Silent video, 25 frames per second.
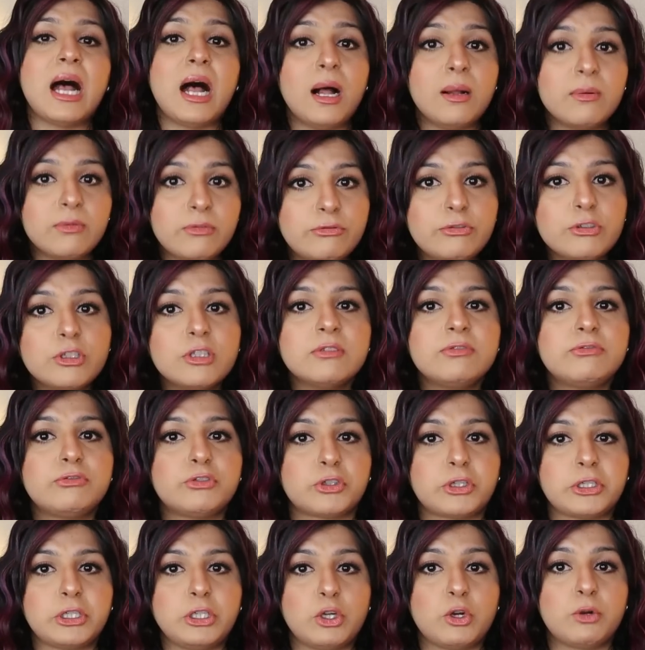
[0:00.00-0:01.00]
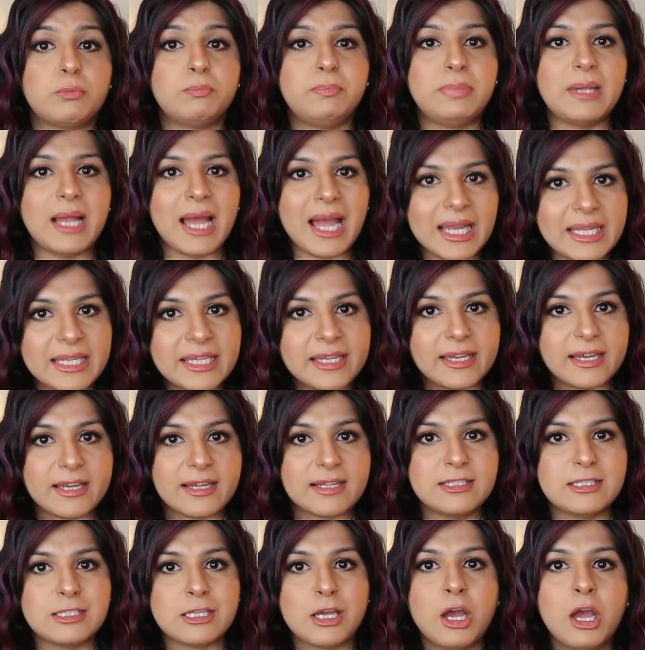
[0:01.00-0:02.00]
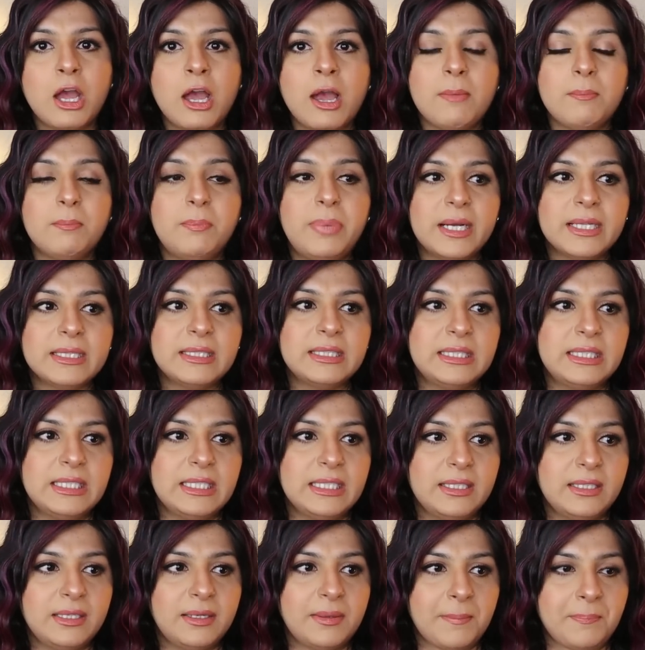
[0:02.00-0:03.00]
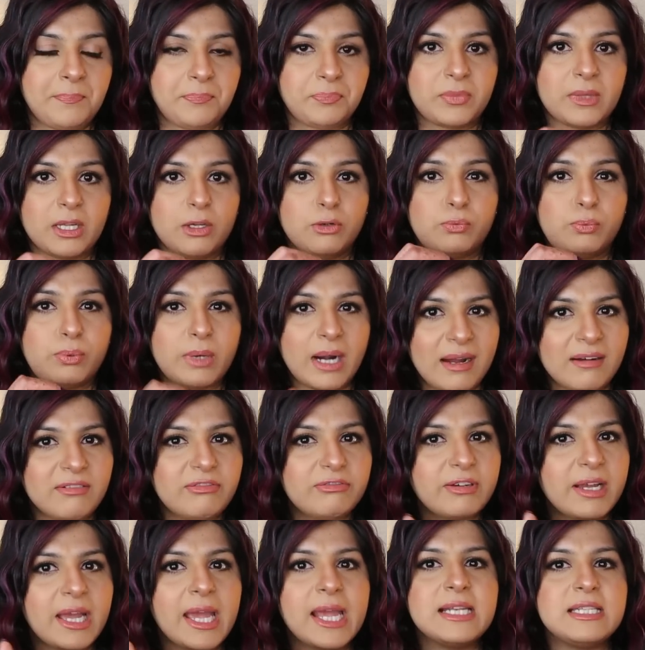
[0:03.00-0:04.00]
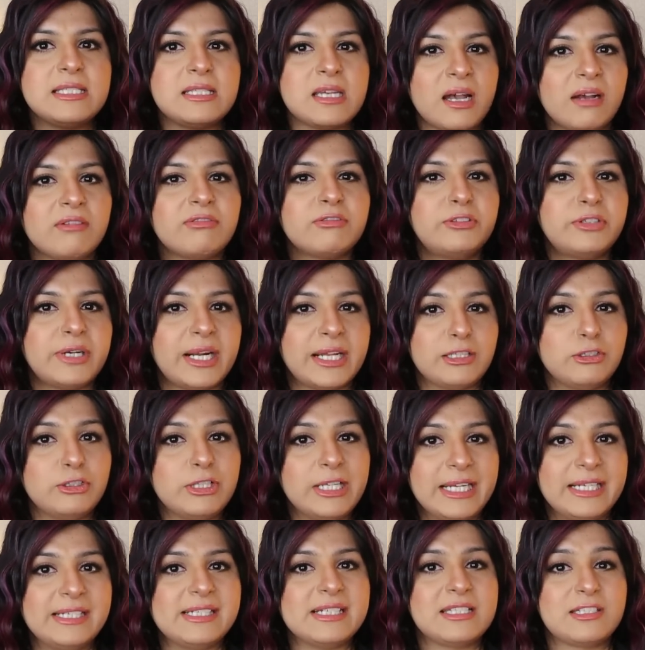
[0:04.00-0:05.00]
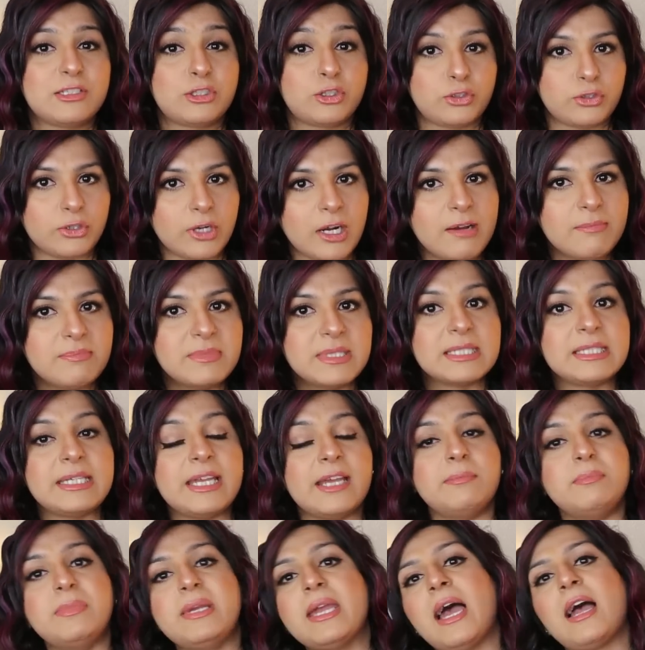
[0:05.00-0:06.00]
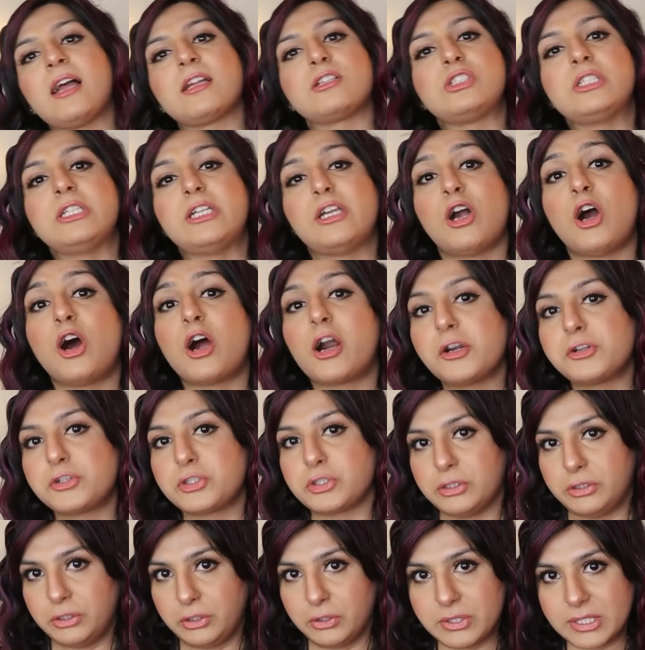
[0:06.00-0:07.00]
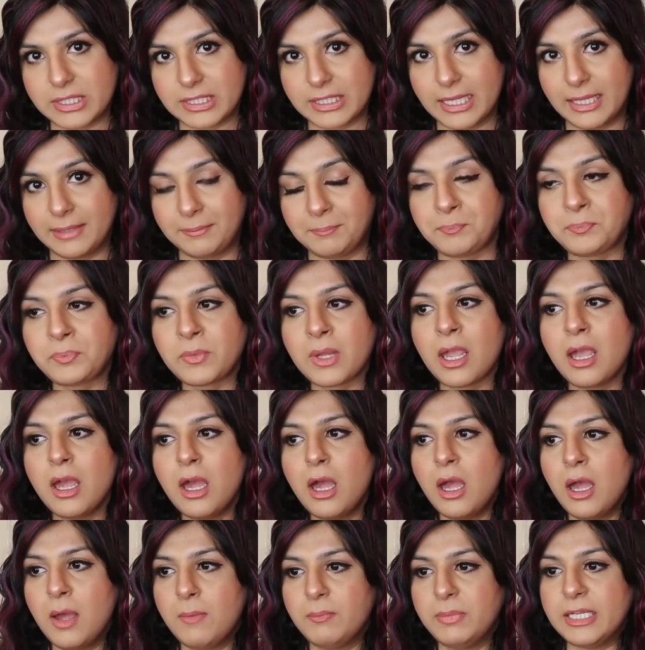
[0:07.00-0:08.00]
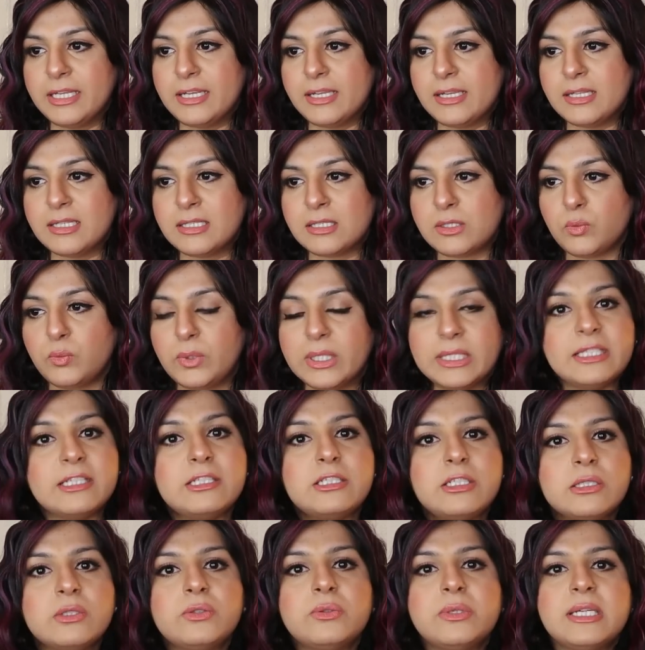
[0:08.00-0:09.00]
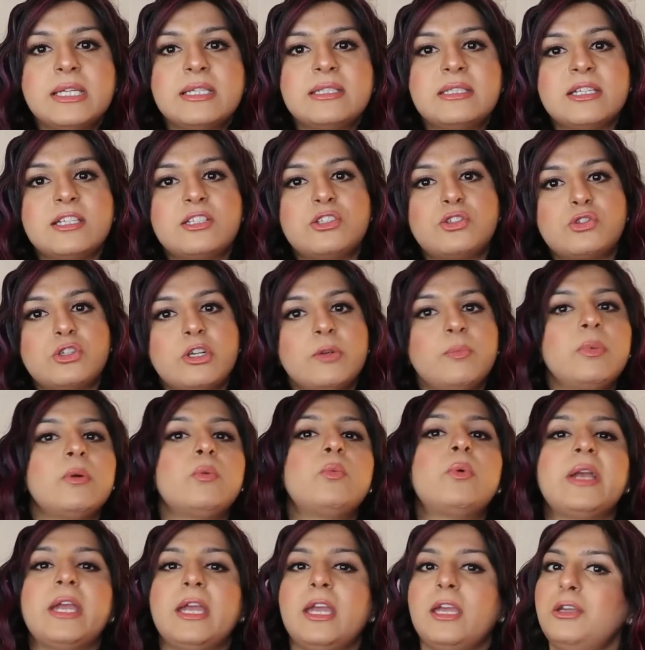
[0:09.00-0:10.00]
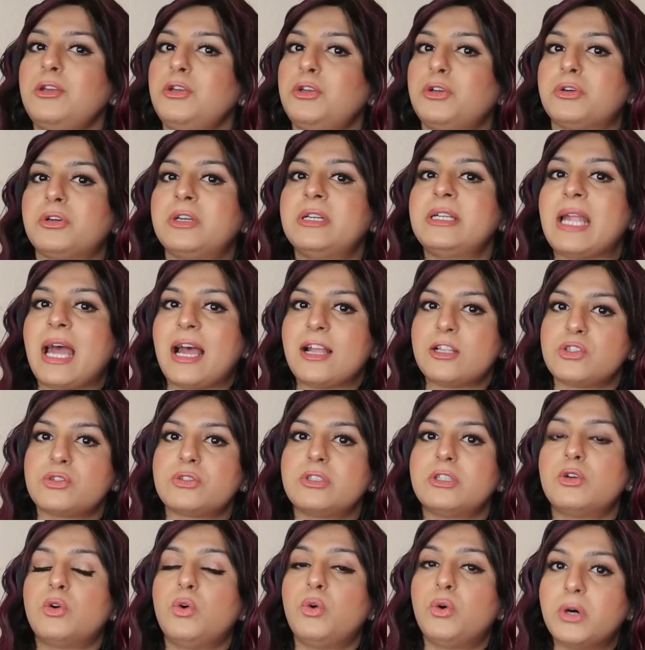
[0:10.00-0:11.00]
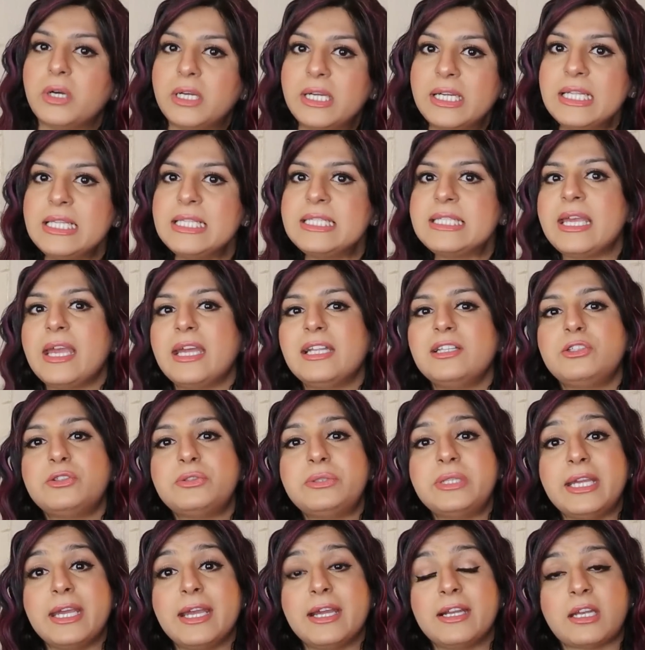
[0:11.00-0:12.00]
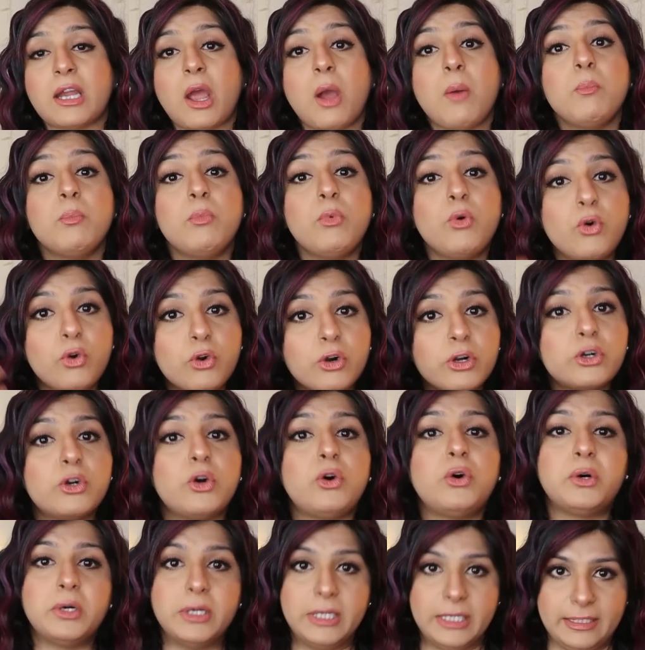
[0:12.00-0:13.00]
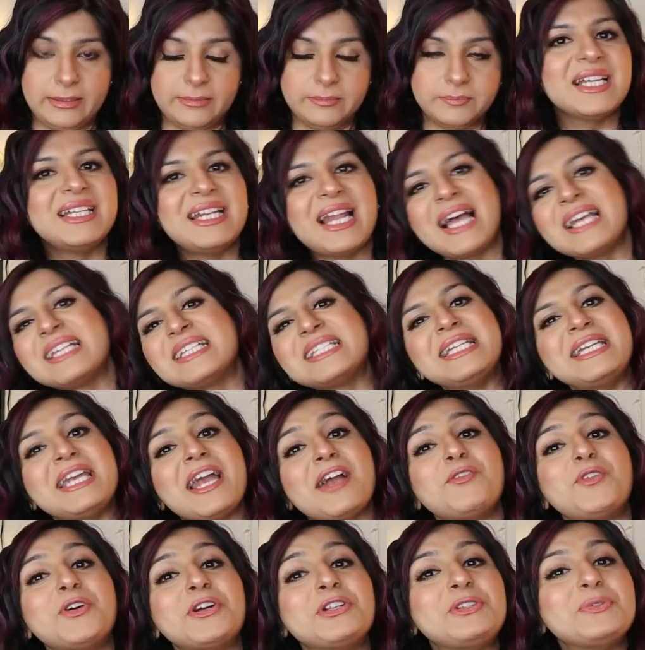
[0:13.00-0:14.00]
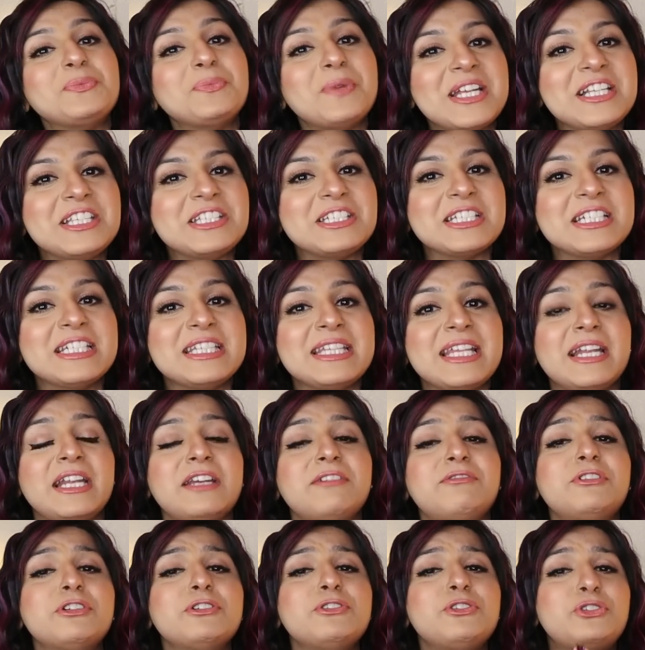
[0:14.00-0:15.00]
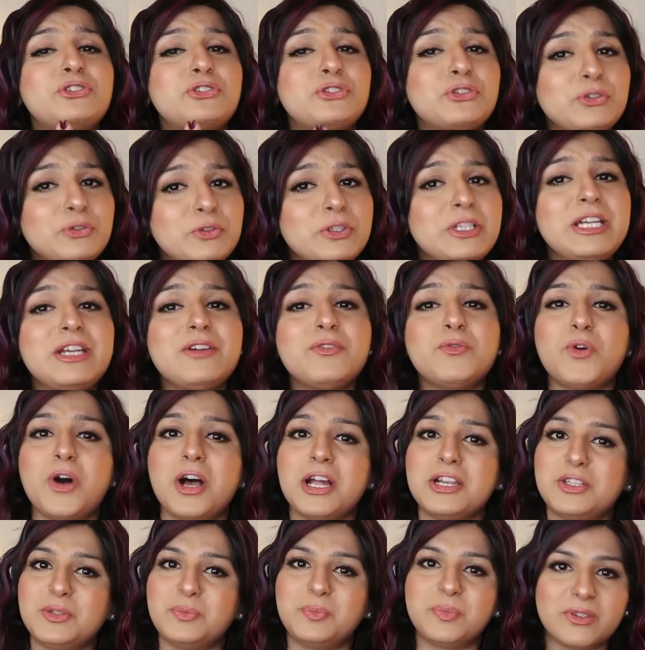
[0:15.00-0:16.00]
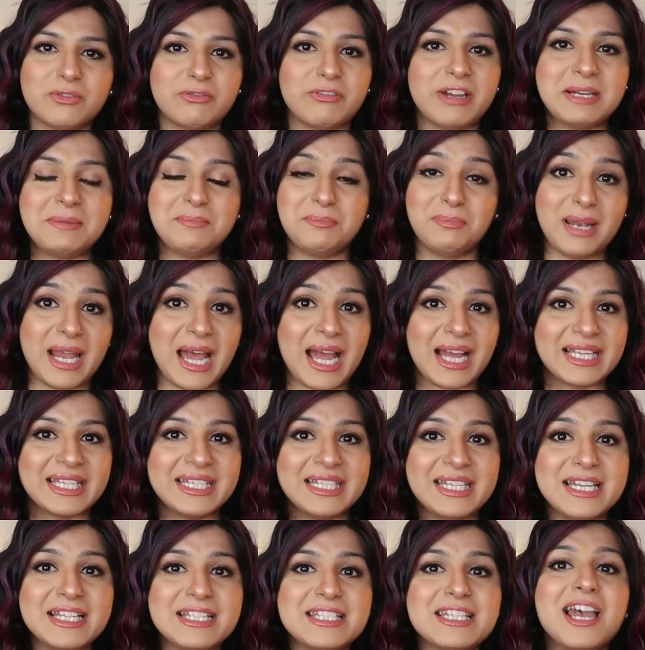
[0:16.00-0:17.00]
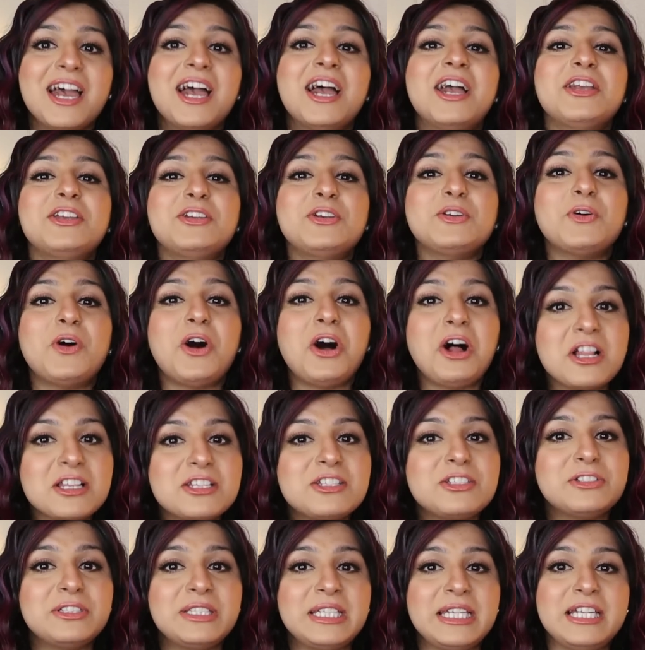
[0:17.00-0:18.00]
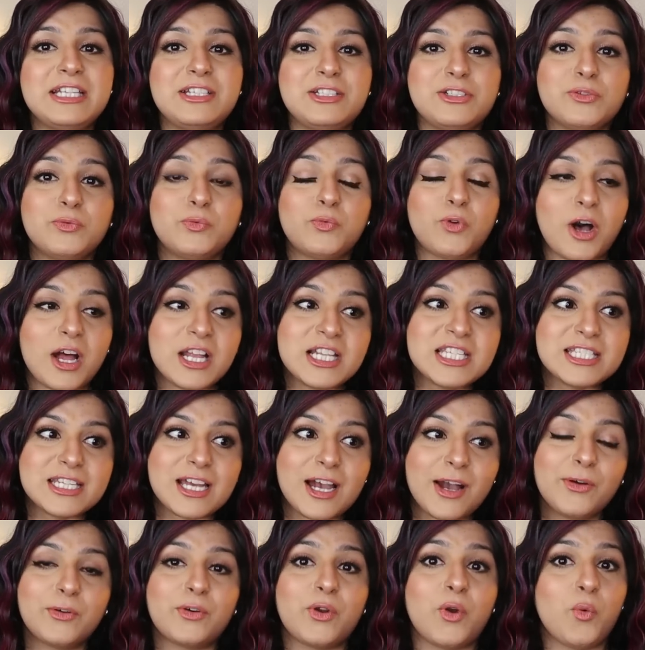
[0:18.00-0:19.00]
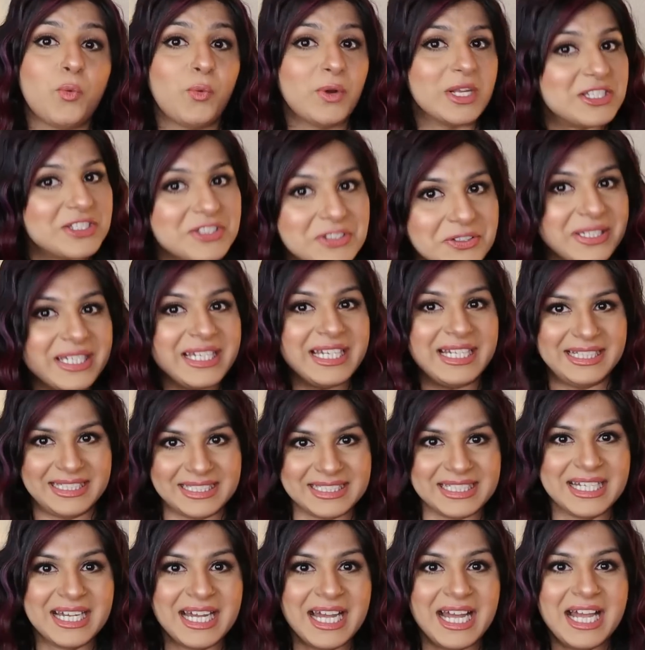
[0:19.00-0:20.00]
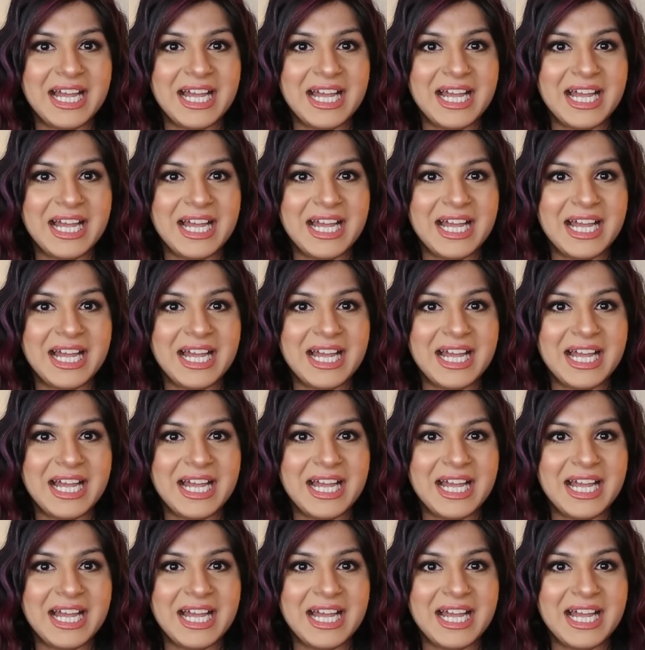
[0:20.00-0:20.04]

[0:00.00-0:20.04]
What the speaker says: helpful for your blackheads, but the rough and tough granulated scrubs can be actually harsh on your skin, because what they do is they strip away your natural oils and create more oil. Lastly, I want to mention that if you truly want to prevent blackheads, you also need to watch out what you eat.